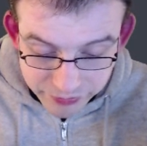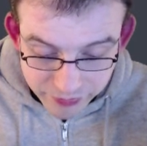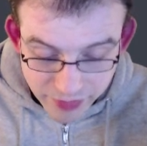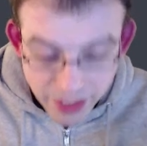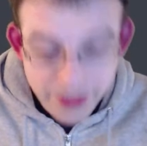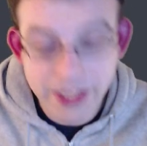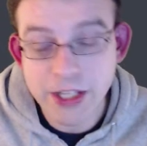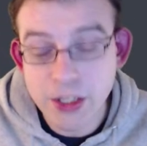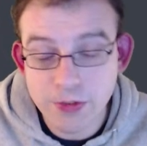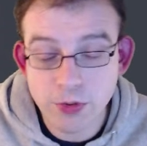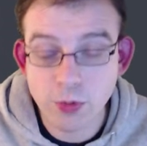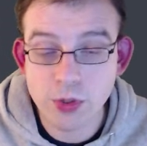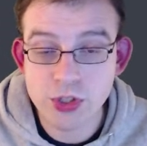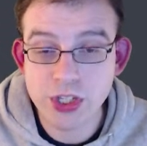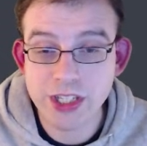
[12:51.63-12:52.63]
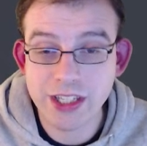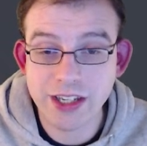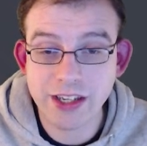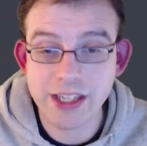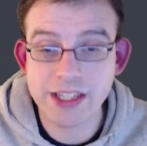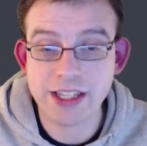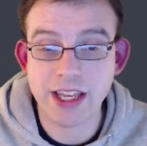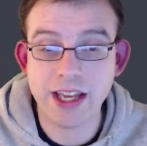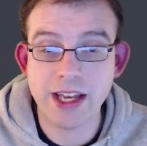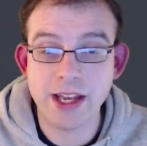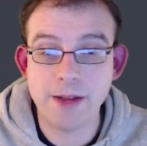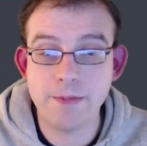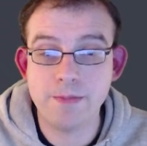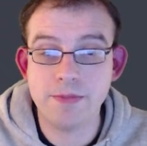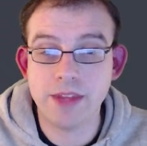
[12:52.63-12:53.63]
thank you for watching, guys.
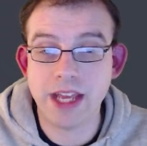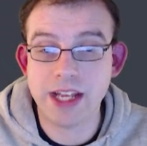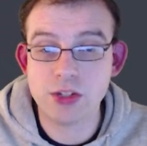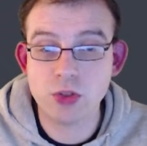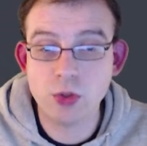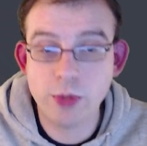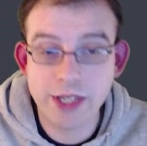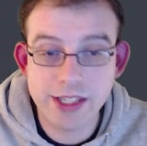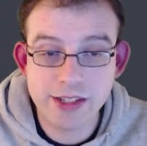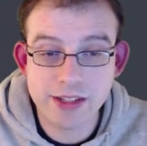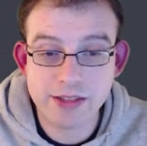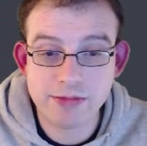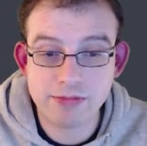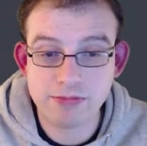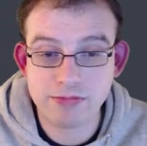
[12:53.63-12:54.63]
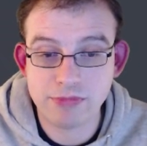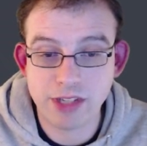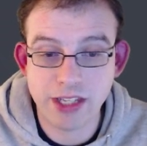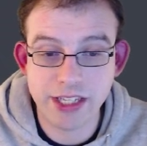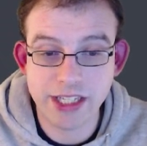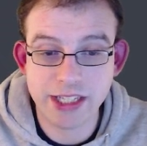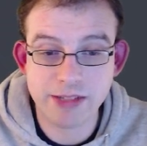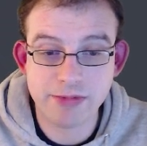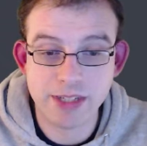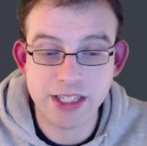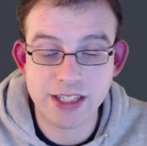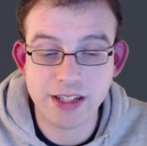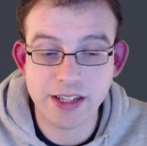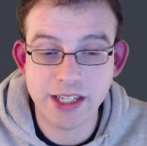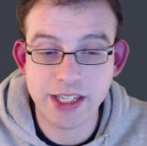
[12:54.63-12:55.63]
As always, like,
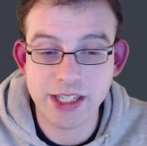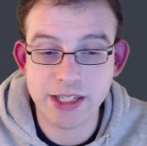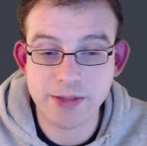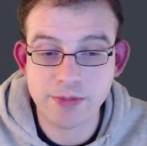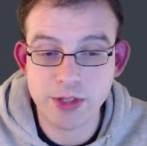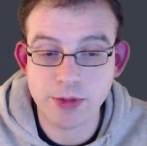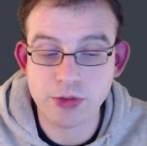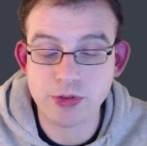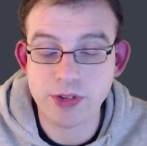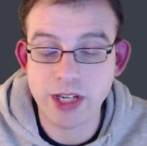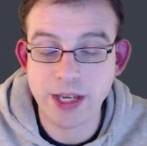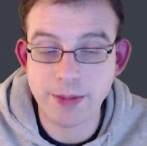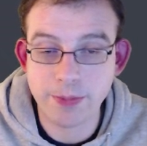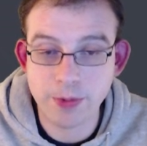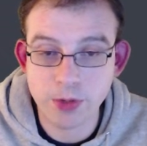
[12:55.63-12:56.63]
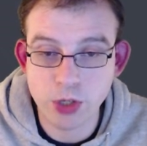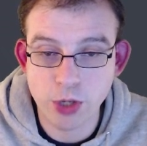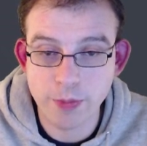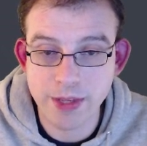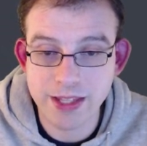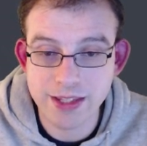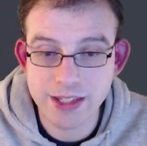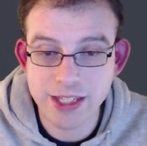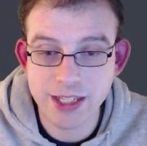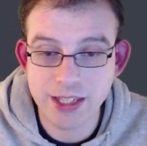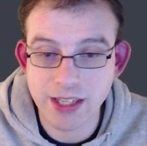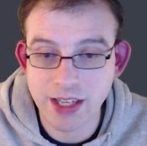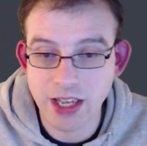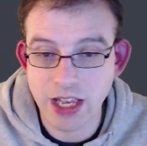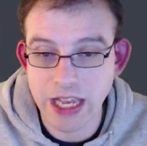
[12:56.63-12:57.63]
dislike, subscribe, comment
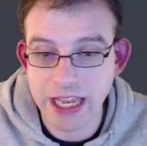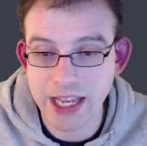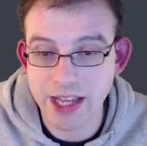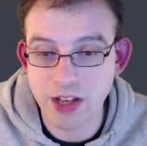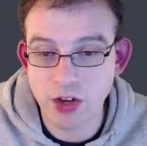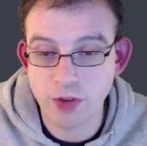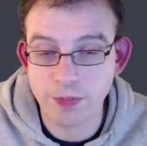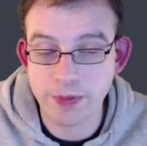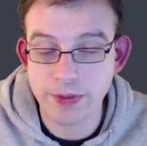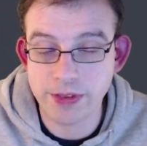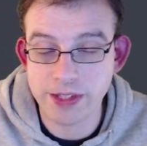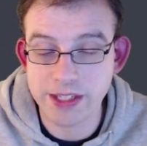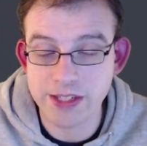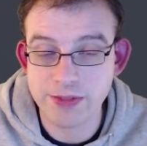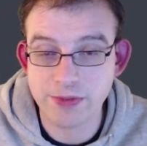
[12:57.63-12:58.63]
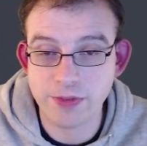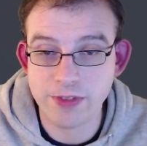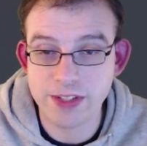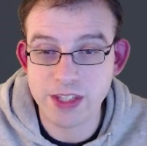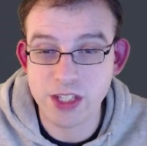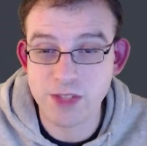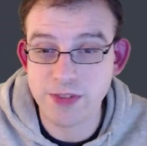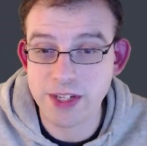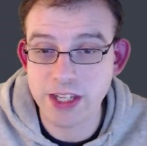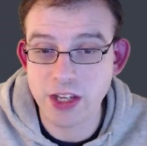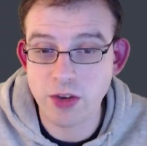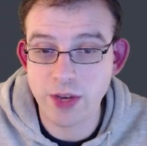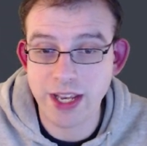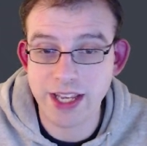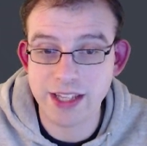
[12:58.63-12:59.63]
on this
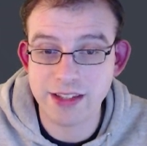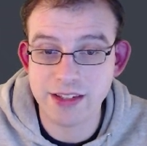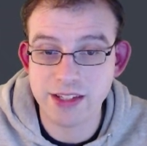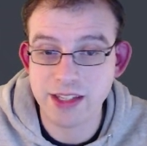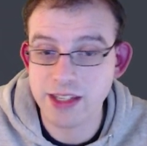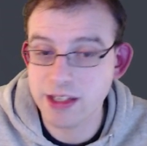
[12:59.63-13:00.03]
video, and